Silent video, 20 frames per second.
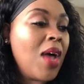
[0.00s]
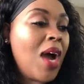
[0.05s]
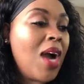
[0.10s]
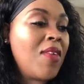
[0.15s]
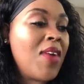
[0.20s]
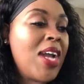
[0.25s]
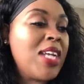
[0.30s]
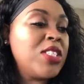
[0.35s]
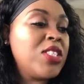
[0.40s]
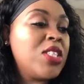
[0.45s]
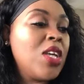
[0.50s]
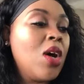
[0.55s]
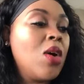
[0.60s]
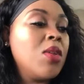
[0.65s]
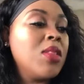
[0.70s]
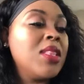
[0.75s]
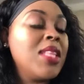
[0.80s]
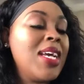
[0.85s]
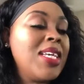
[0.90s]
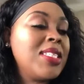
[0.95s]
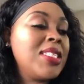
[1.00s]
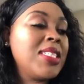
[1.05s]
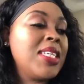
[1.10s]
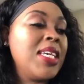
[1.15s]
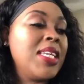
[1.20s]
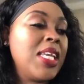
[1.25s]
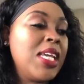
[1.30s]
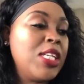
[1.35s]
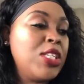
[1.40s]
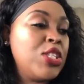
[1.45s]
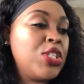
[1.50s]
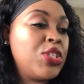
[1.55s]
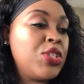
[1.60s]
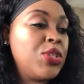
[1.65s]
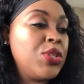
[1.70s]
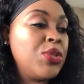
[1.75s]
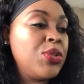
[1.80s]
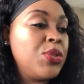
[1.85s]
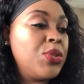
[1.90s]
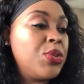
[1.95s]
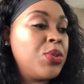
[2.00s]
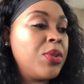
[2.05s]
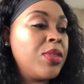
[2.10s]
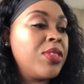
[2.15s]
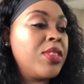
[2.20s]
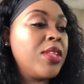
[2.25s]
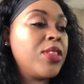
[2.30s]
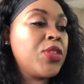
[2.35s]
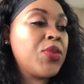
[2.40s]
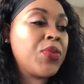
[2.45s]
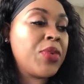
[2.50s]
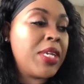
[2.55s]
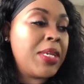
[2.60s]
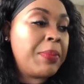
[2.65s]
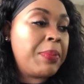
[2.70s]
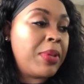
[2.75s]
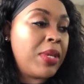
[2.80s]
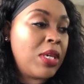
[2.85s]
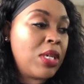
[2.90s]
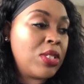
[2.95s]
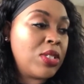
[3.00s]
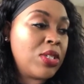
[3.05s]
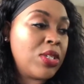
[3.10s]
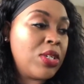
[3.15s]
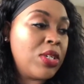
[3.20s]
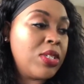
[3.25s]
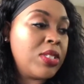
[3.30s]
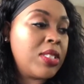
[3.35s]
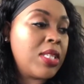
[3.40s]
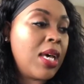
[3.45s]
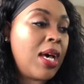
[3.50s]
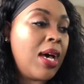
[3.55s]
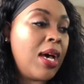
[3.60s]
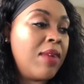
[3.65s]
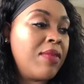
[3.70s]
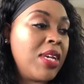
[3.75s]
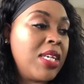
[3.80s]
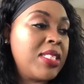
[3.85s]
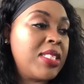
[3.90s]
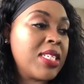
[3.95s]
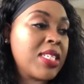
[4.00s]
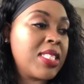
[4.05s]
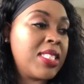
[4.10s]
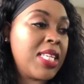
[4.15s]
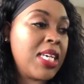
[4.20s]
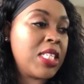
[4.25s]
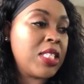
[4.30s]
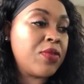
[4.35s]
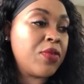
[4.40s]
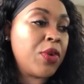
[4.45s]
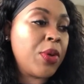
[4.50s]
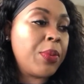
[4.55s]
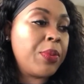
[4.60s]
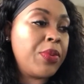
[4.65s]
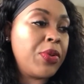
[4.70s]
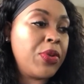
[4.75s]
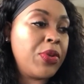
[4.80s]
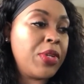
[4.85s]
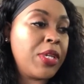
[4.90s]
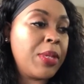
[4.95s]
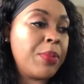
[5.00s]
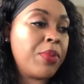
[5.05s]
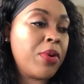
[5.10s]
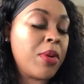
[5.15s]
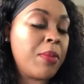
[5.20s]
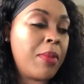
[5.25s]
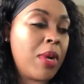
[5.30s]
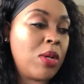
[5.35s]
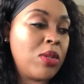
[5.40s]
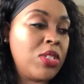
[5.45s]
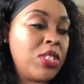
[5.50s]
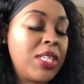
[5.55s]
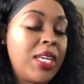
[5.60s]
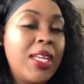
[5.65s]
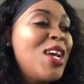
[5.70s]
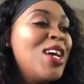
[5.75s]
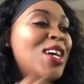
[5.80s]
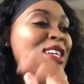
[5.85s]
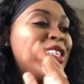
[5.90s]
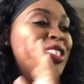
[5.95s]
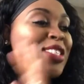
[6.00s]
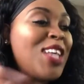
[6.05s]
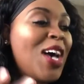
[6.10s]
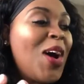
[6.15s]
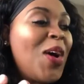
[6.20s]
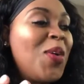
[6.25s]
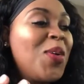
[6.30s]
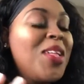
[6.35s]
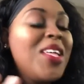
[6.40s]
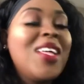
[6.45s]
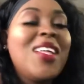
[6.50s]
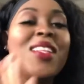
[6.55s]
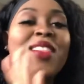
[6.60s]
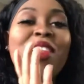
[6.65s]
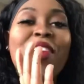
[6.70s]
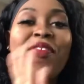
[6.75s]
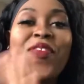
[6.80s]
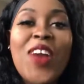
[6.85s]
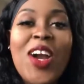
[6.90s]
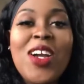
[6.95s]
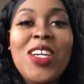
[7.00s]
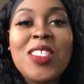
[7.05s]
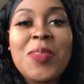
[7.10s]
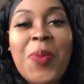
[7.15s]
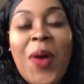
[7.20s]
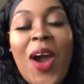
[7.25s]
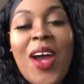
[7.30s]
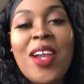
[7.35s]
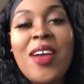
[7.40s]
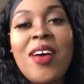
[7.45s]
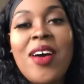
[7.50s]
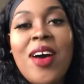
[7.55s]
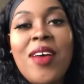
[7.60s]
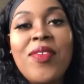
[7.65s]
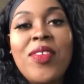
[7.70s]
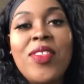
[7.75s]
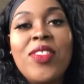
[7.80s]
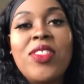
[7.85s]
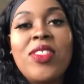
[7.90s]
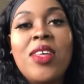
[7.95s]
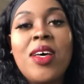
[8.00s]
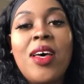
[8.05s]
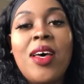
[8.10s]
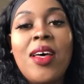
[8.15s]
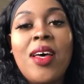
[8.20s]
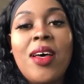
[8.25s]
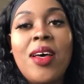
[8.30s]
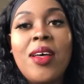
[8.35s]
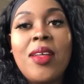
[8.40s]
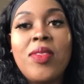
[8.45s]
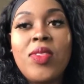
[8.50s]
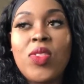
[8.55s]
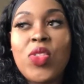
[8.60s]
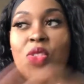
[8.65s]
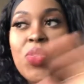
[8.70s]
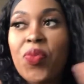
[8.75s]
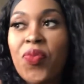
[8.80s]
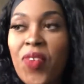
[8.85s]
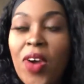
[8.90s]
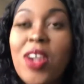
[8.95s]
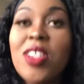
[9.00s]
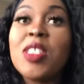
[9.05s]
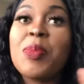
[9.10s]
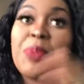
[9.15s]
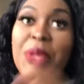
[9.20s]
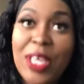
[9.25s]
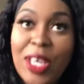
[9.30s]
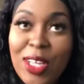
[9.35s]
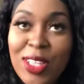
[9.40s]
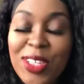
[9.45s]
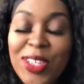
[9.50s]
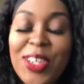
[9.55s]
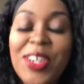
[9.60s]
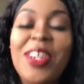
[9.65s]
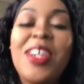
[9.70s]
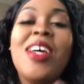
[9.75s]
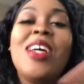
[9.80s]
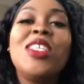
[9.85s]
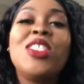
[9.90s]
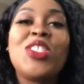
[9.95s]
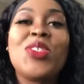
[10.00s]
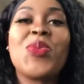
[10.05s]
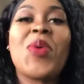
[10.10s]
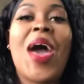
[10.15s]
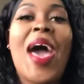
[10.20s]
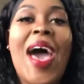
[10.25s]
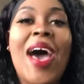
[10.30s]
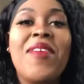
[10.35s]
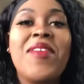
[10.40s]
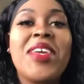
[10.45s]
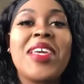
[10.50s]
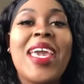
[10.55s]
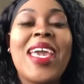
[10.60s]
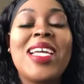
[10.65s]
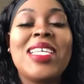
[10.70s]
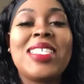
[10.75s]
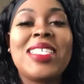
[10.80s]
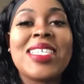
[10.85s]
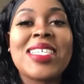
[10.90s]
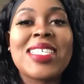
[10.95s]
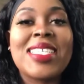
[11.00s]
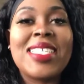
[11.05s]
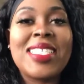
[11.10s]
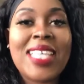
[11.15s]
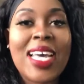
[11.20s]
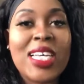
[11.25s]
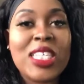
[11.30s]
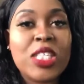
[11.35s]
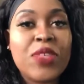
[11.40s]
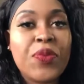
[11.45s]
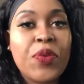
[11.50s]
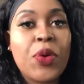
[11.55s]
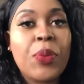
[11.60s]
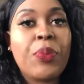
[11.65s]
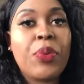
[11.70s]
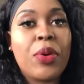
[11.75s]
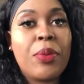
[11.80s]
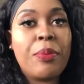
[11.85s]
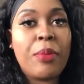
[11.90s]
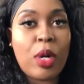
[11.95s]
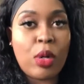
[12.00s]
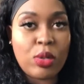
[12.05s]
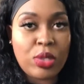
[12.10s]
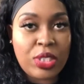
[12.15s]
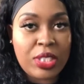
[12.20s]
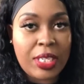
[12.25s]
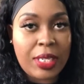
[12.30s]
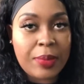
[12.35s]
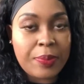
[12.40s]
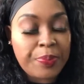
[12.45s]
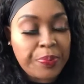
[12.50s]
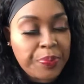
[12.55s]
right, so let's get into the 3 pillars of a successful beauty promotion. So the first part of the first pillar to having a successful promotion